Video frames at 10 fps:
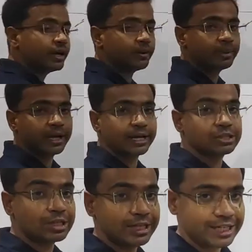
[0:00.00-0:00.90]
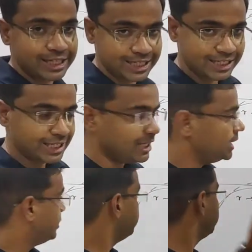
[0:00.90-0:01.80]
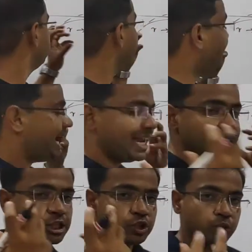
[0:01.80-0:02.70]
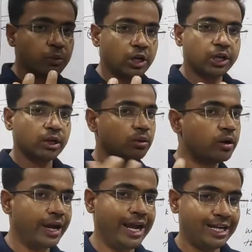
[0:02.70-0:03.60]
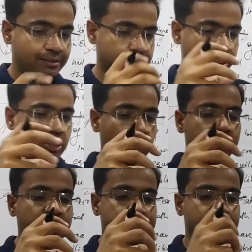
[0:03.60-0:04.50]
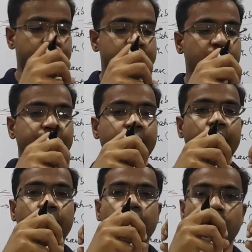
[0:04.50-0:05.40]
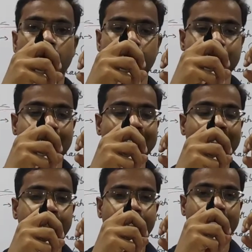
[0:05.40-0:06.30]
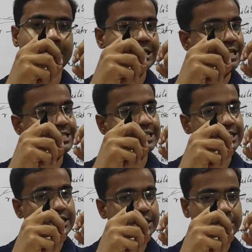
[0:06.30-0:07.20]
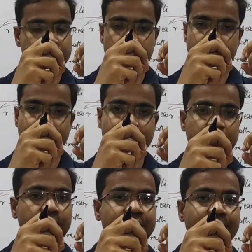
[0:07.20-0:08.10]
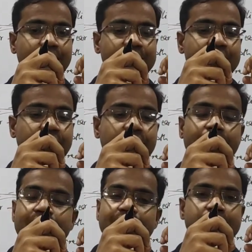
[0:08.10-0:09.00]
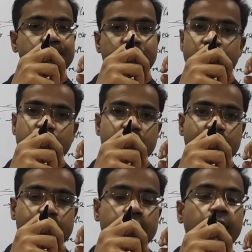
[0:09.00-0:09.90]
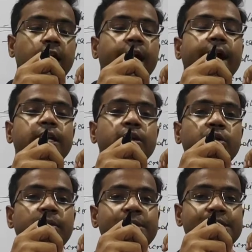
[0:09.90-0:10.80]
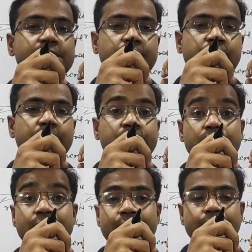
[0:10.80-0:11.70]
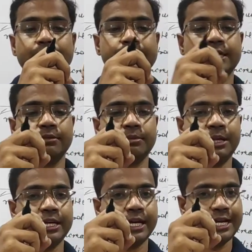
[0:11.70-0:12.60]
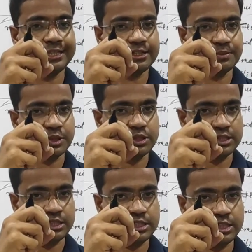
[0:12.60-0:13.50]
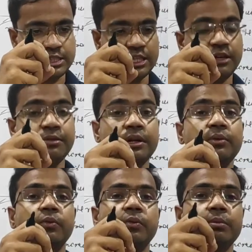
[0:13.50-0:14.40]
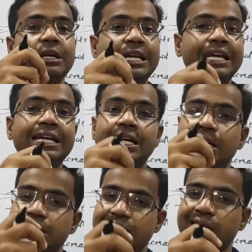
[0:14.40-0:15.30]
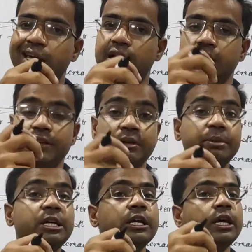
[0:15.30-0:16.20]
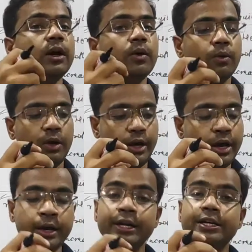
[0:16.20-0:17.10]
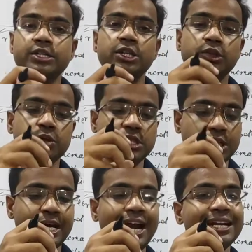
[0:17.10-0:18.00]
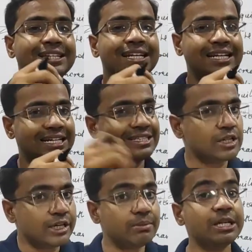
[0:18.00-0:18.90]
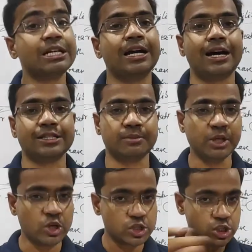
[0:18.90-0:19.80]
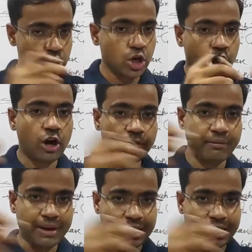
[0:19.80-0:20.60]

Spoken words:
happened actually, between any two molecule or atom, the equilibrium separation, if originally they were at, let's say, T1 temperature, they were at this much distance. At T2 temperature, some temperature is increased, they will be like at this much distance. They will be like desired, they will be interested to stay at little bit larger because of